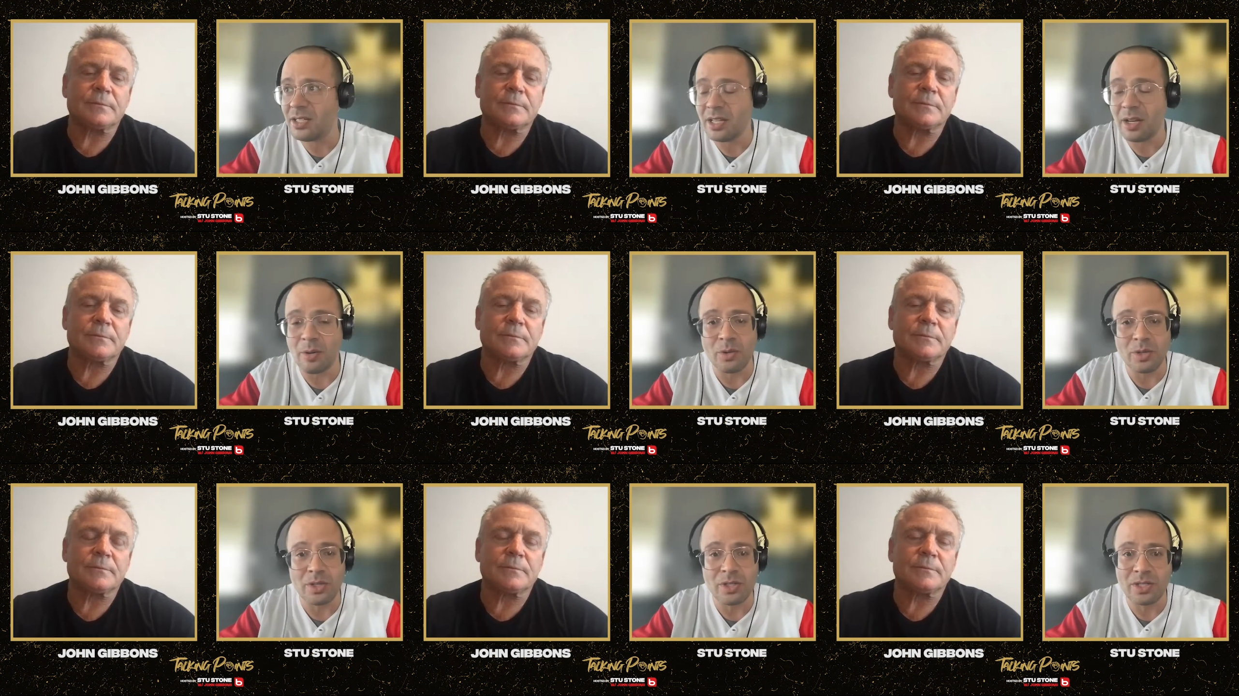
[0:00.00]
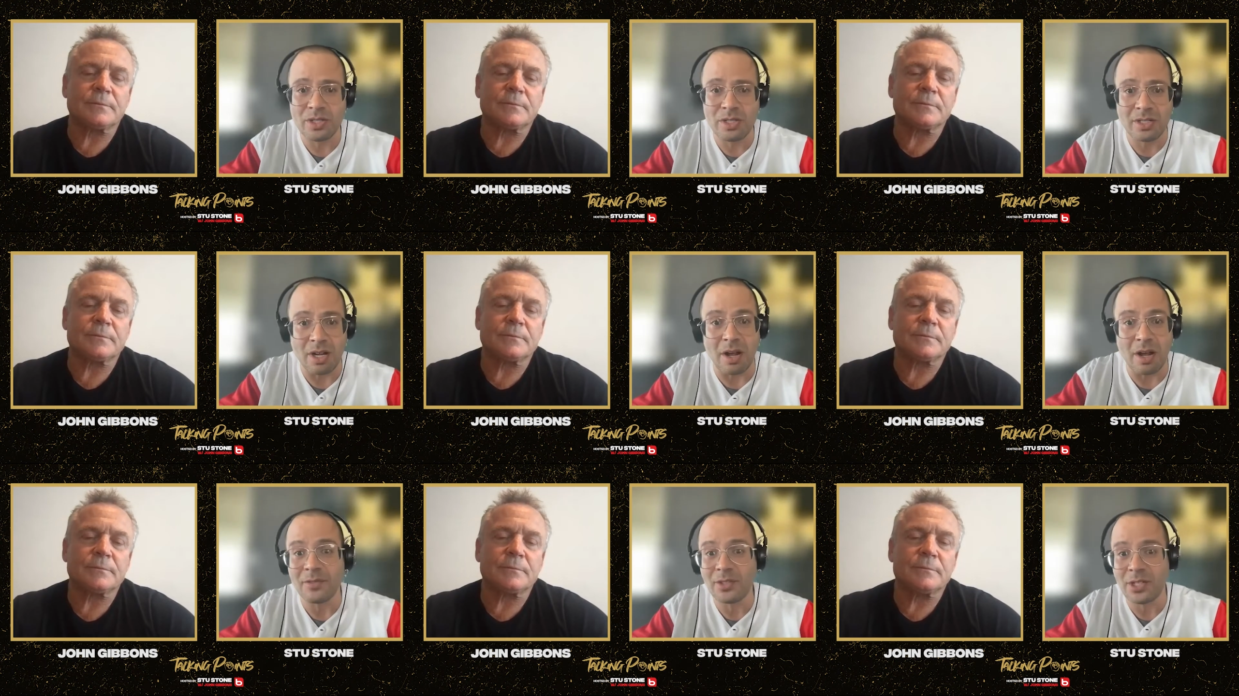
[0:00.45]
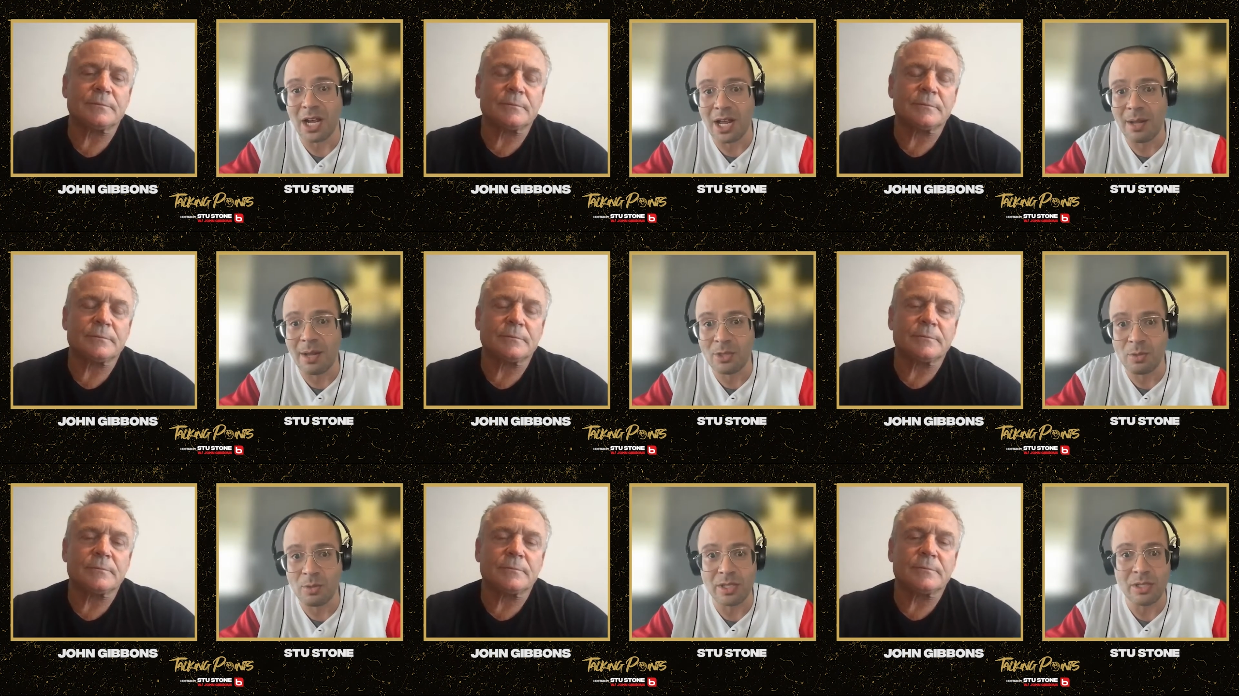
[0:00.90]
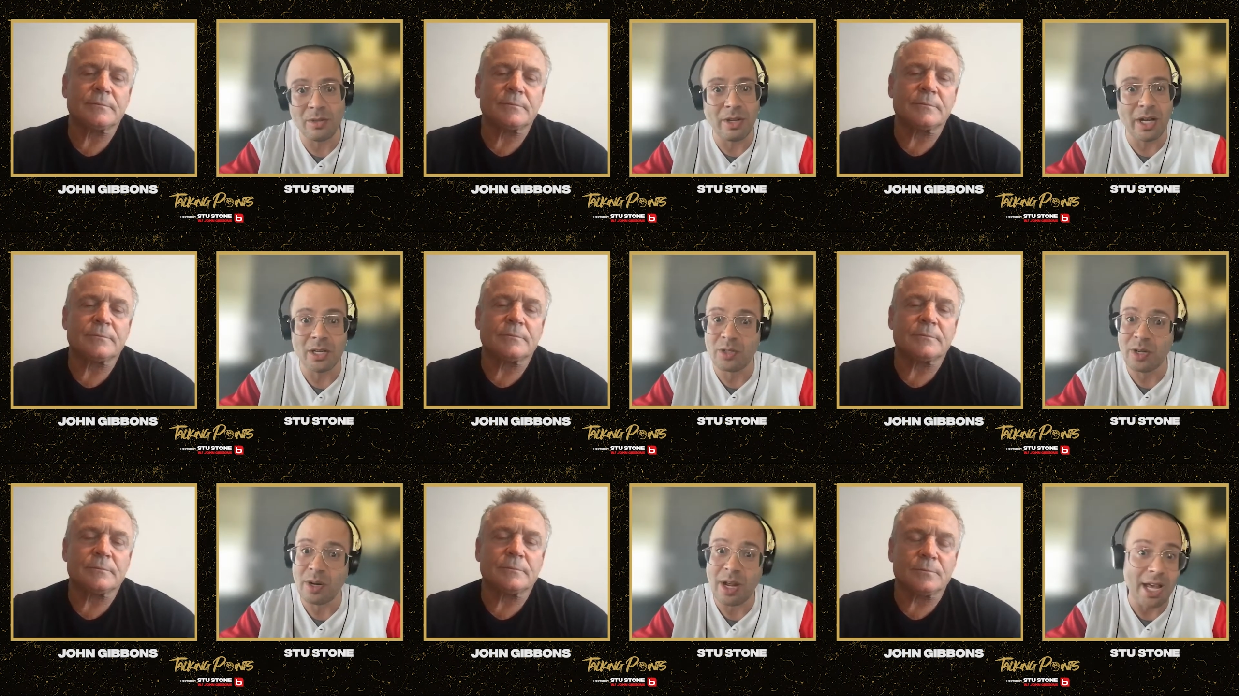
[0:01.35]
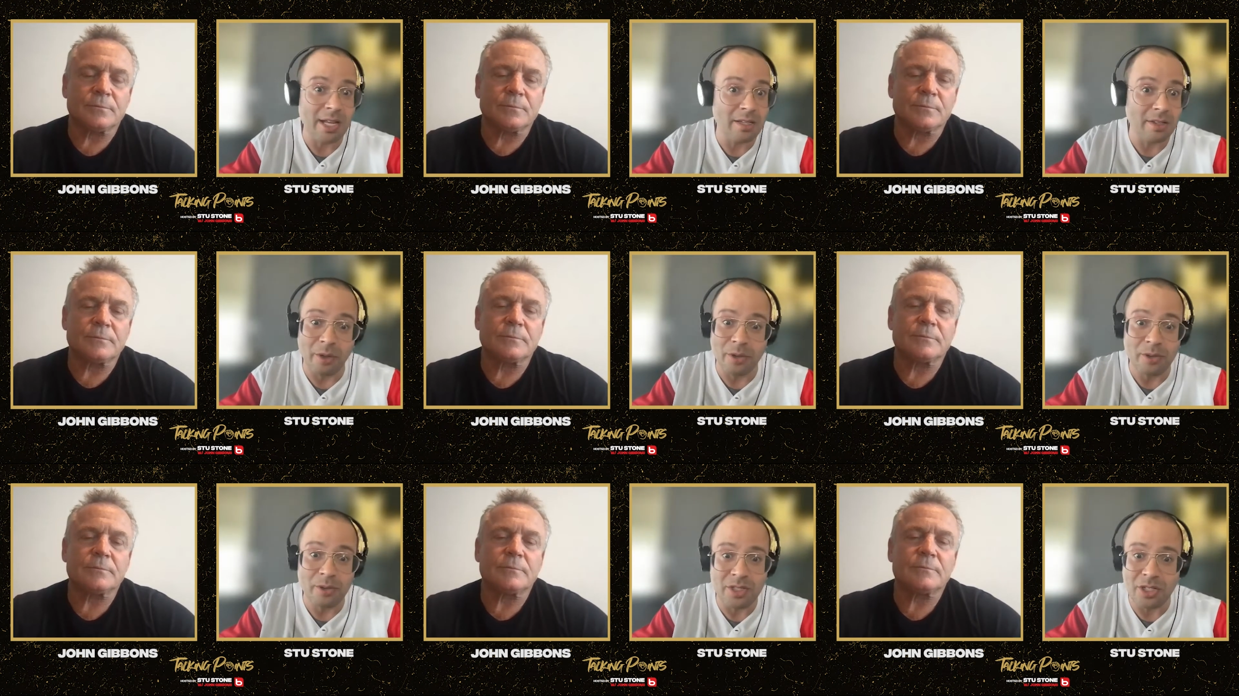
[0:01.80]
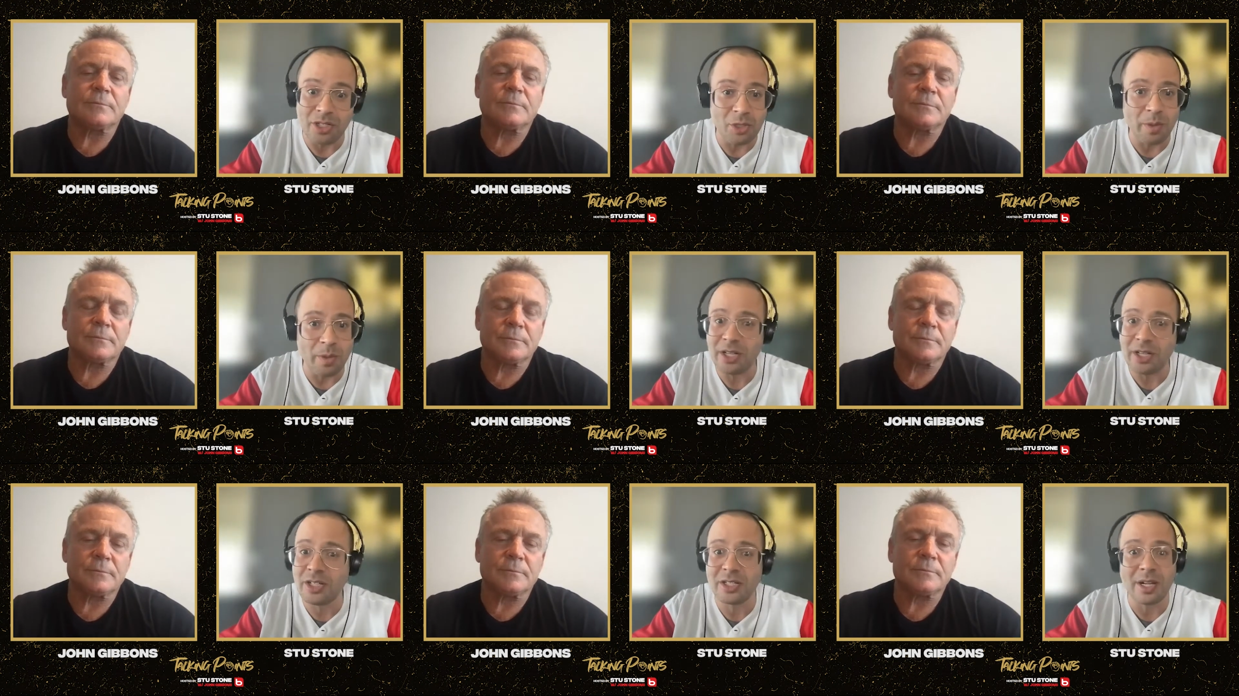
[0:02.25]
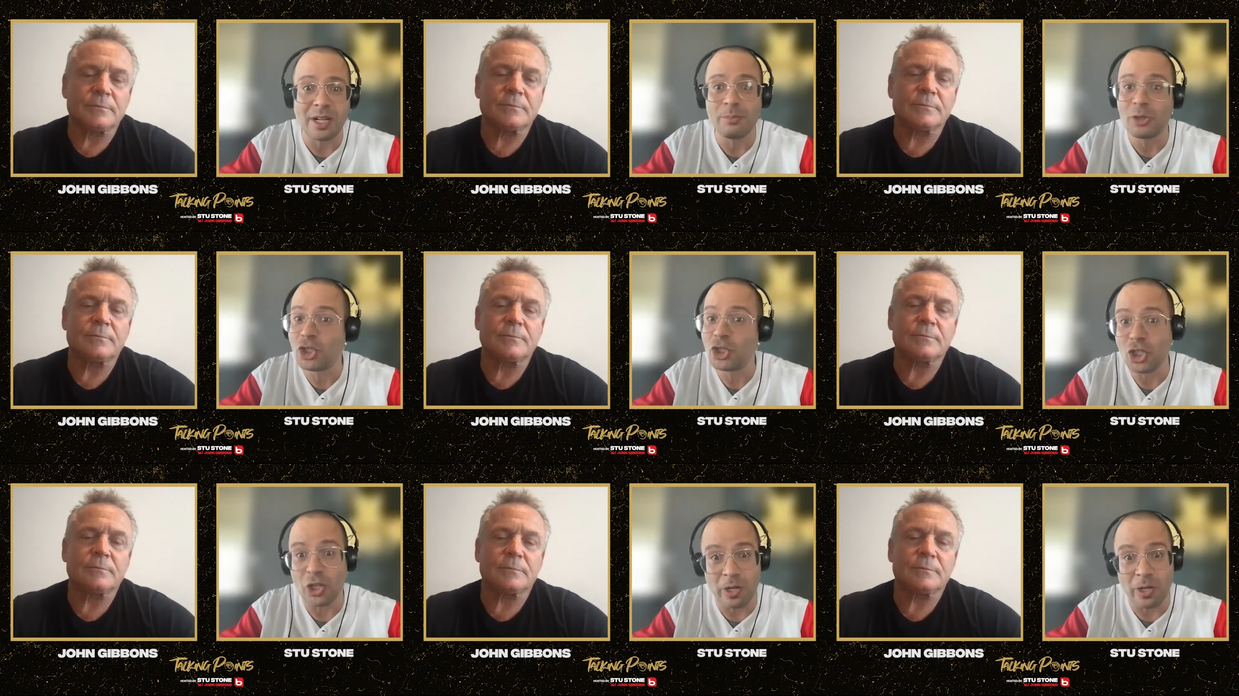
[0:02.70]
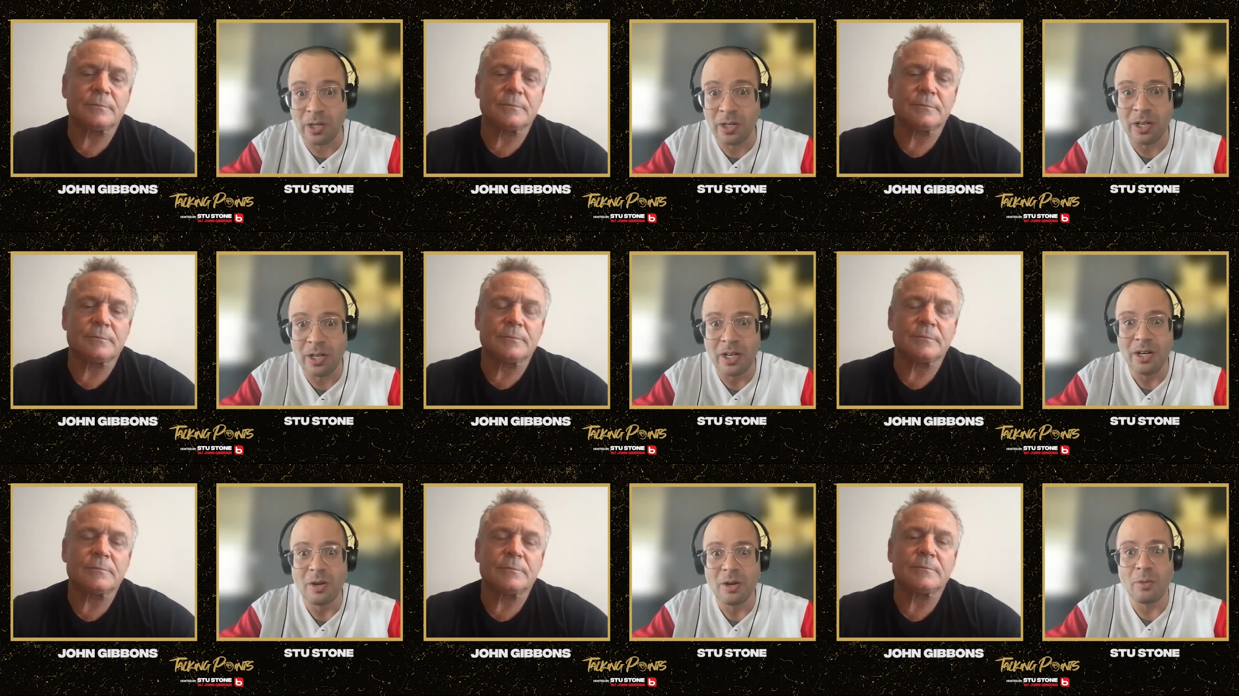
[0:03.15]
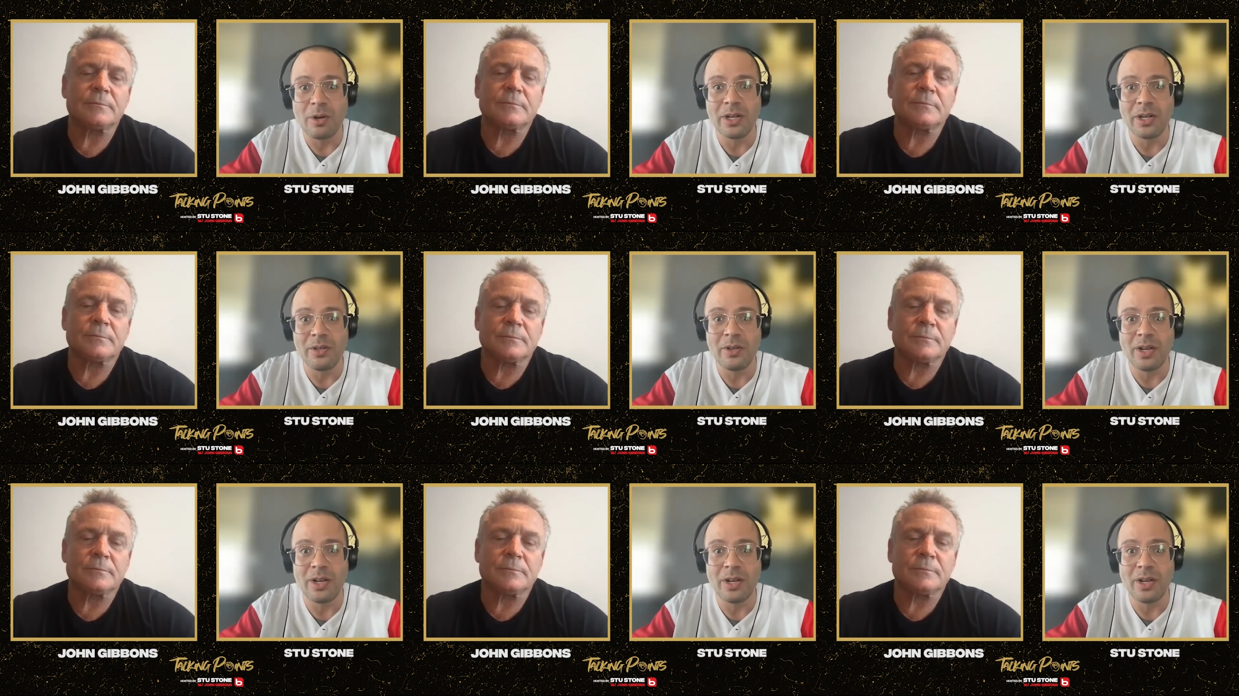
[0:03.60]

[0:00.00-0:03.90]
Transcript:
Speaker 1: there was tough times when you guys had those situations, I'm sure where you